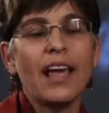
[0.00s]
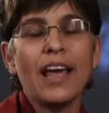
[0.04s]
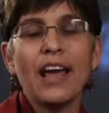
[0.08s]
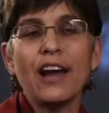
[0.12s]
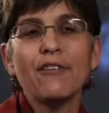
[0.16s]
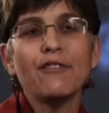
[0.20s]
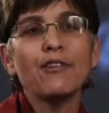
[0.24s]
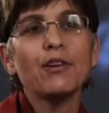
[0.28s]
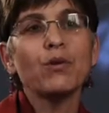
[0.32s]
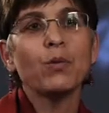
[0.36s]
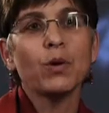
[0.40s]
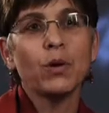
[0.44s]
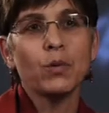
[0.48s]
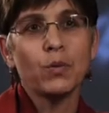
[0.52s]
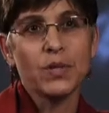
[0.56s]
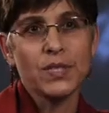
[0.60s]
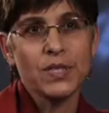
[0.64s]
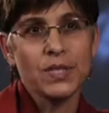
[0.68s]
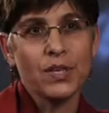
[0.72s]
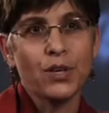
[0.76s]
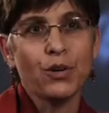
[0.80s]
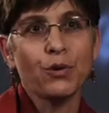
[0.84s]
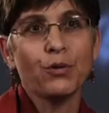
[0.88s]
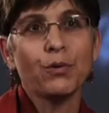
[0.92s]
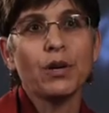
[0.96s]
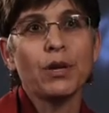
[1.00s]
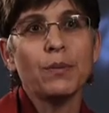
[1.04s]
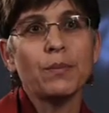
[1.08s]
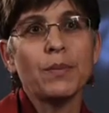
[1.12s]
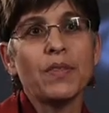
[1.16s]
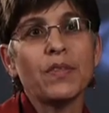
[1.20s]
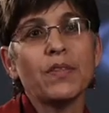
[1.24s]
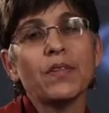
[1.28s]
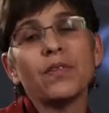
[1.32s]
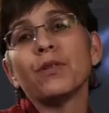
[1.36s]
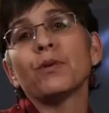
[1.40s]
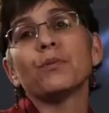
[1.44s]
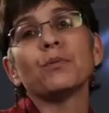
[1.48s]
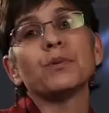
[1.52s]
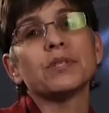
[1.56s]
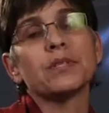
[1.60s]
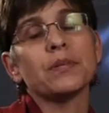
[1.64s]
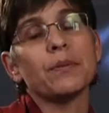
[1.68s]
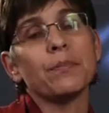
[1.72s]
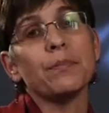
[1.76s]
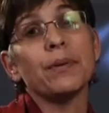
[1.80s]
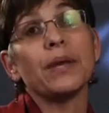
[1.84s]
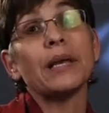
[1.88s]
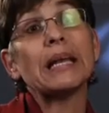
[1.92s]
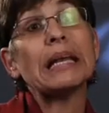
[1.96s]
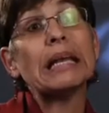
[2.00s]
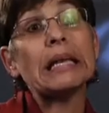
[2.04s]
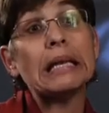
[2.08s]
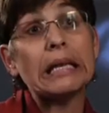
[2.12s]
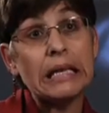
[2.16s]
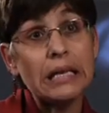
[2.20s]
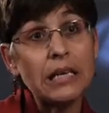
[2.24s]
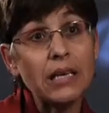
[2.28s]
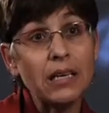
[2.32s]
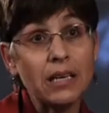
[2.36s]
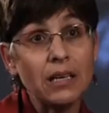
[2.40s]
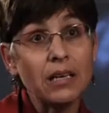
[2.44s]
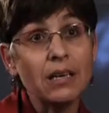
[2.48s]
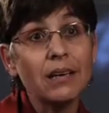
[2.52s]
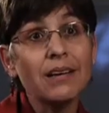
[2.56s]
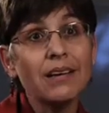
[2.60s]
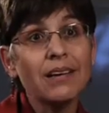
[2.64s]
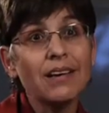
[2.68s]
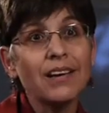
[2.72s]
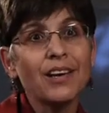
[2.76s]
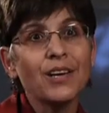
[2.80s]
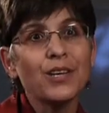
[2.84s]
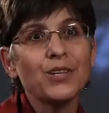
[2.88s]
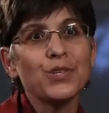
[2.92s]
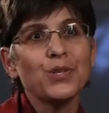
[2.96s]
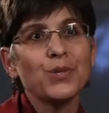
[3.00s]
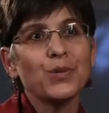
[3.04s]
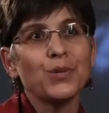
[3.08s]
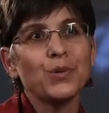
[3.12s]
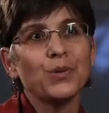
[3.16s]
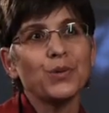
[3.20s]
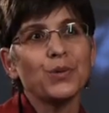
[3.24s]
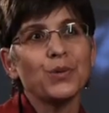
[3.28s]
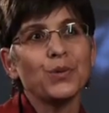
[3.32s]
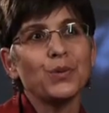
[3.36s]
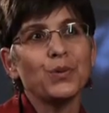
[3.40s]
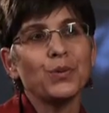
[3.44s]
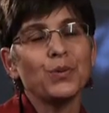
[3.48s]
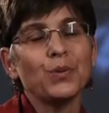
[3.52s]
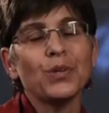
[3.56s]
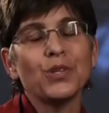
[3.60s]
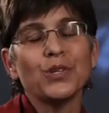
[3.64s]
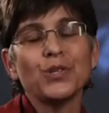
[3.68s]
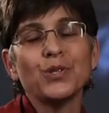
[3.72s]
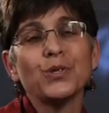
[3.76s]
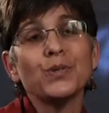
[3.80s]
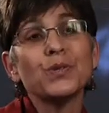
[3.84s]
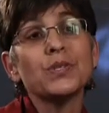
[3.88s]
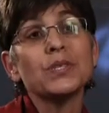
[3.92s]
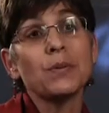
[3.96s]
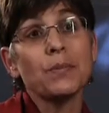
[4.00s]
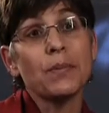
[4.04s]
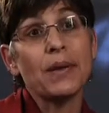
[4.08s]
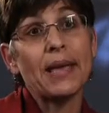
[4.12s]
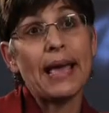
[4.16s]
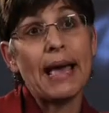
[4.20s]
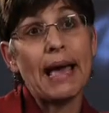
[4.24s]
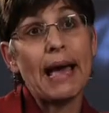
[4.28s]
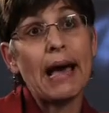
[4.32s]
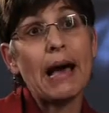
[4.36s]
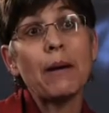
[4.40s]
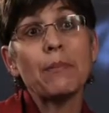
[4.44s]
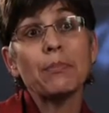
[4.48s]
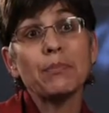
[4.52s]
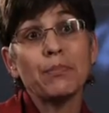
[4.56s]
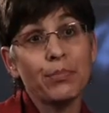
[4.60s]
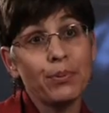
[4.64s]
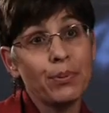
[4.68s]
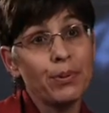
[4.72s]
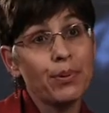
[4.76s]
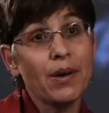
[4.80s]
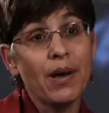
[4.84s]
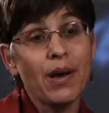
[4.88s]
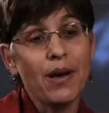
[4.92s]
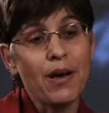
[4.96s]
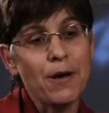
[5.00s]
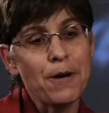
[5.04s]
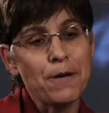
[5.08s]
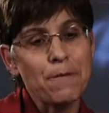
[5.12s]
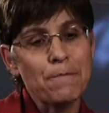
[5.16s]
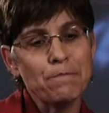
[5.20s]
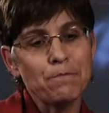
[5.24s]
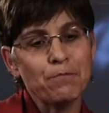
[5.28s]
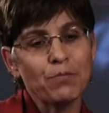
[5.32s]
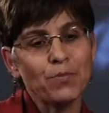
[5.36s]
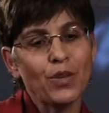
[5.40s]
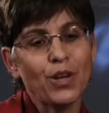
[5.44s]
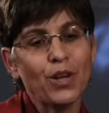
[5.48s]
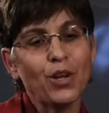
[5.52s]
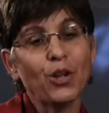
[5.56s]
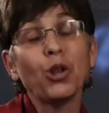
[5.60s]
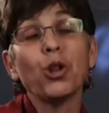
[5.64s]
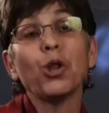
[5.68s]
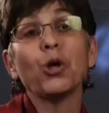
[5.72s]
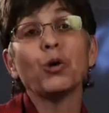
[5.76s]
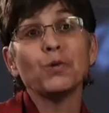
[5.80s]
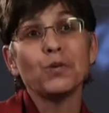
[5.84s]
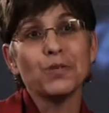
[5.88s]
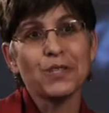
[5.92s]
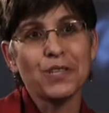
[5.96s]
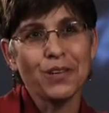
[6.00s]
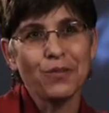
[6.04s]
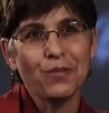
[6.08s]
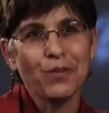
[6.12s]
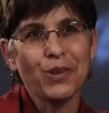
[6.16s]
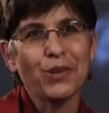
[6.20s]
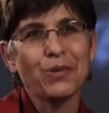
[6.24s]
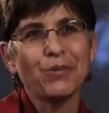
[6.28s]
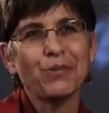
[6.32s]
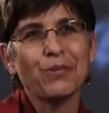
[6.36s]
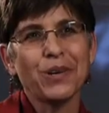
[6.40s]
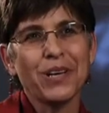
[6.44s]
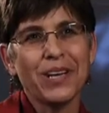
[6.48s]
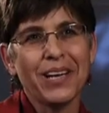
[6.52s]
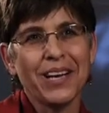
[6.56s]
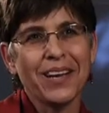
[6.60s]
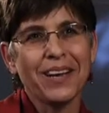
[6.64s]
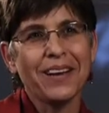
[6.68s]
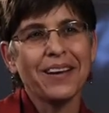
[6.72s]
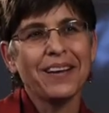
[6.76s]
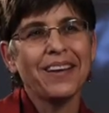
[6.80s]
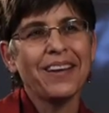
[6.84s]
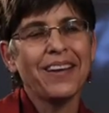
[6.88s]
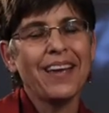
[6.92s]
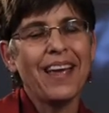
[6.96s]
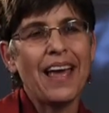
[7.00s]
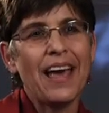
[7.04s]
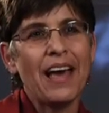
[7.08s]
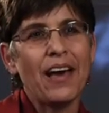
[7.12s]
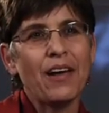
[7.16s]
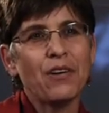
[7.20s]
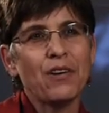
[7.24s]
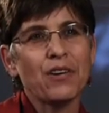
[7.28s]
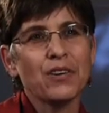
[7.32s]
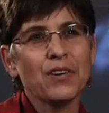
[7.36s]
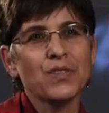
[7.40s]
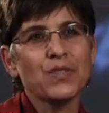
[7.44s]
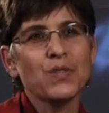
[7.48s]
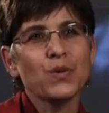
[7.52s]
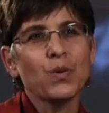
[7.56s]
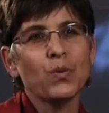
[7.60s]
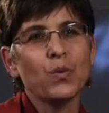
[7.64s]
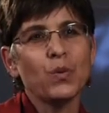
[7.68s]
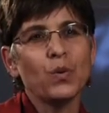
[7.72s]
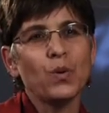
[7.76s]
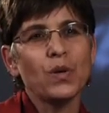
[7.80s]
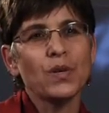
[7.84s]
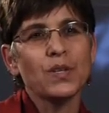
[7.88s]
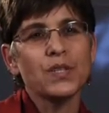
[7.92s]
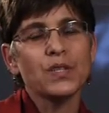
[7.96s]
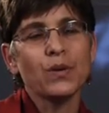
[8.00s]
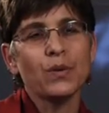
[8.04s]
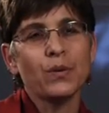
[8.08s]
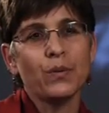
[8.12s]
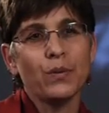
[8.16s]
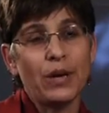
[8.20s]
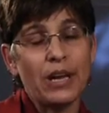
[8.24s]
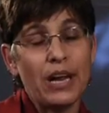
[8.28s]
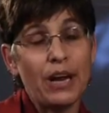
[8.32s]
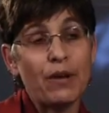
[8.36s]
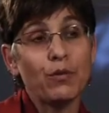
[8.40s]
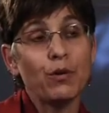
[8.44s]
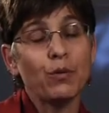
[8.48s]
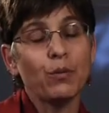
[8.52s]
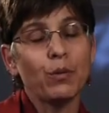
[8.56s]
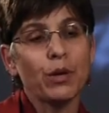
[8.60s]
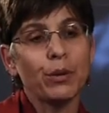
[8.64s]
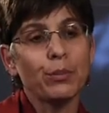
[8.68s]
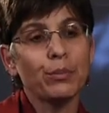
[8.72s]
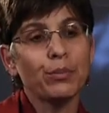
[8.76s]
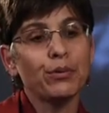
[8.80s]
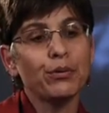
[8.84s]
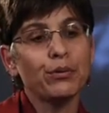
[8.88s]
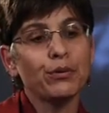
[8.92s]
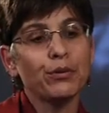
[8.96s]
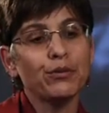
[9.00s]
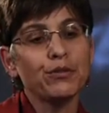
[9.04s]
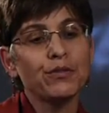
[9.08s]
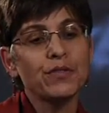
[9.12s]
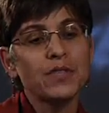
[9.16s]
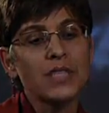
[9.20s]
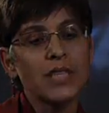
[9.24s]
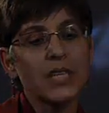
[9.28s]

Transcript: Everyone was in agreement that there was a big need to do some gap um, closing with reading at our school, so everyone approved